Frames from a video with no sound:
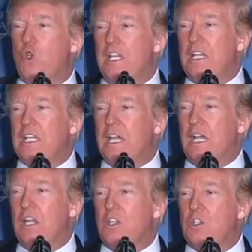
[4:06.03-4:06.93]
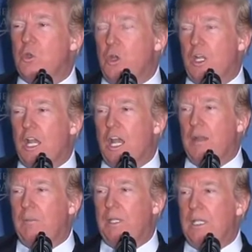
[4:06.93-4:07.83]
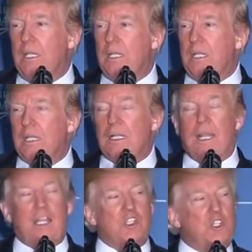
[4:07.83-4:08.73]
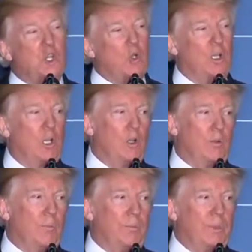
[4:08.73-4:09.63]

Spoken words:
billion to our economy last year alone.